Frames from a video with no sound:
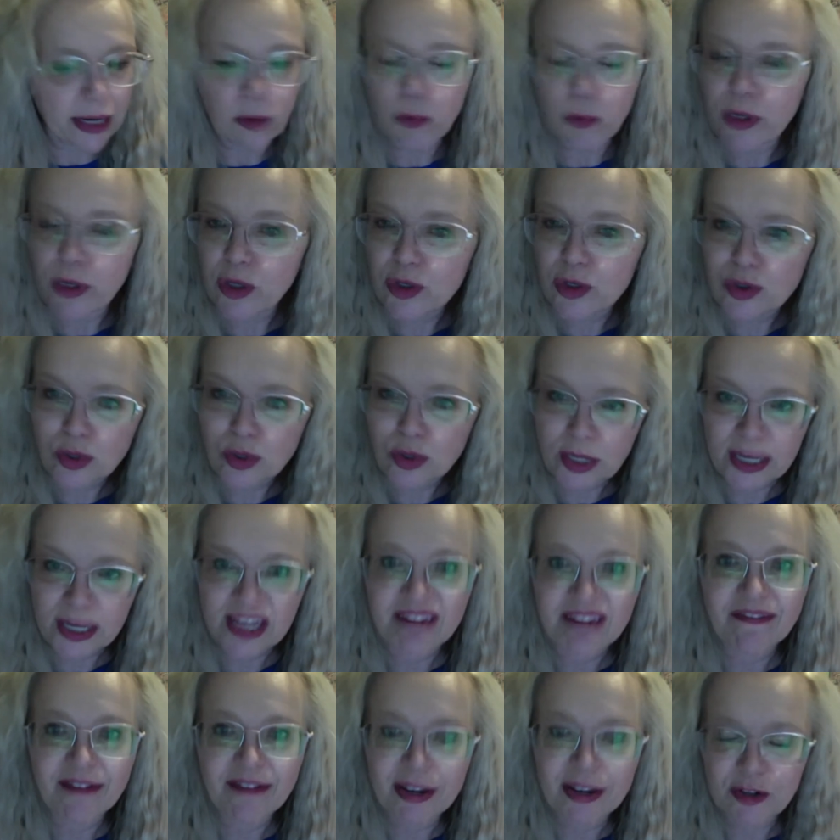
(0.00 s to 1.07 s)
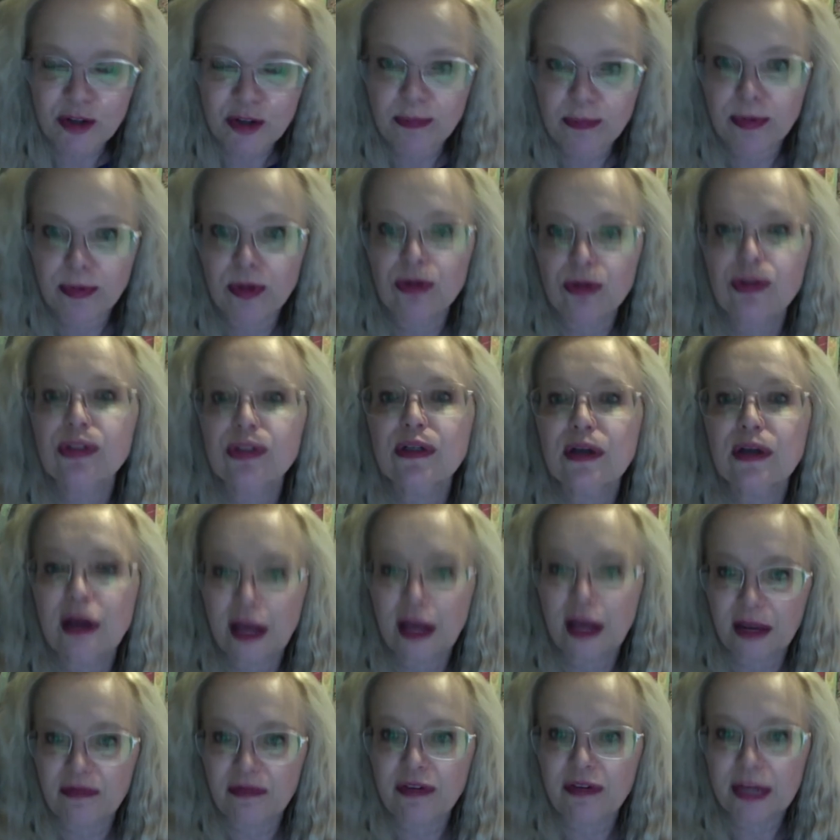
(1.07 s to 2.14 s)
We used to eat vegetables
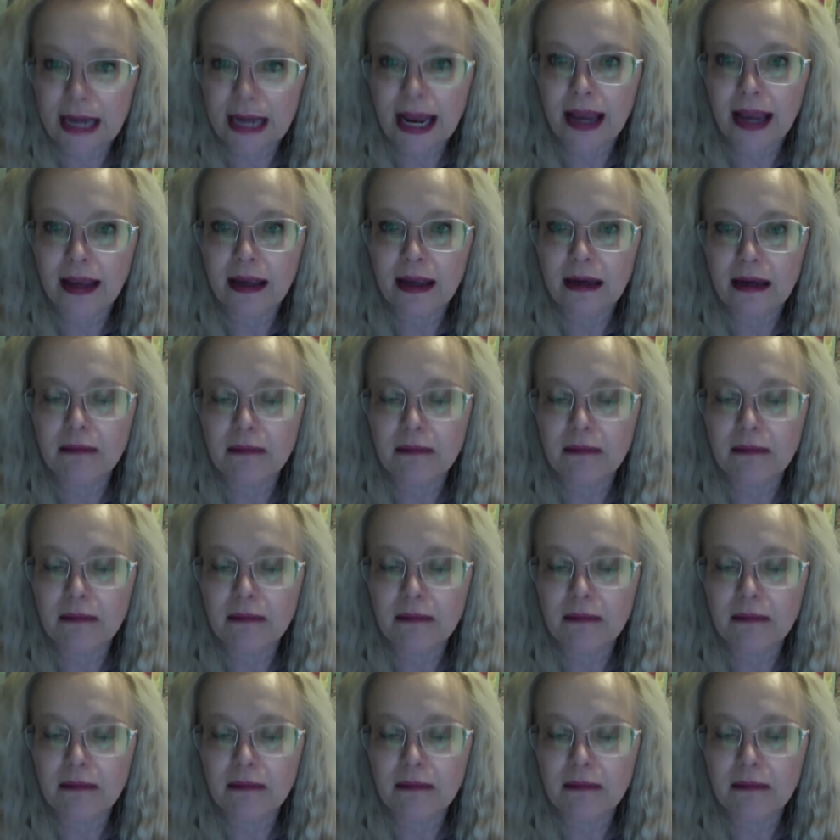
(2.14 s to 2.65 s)
every day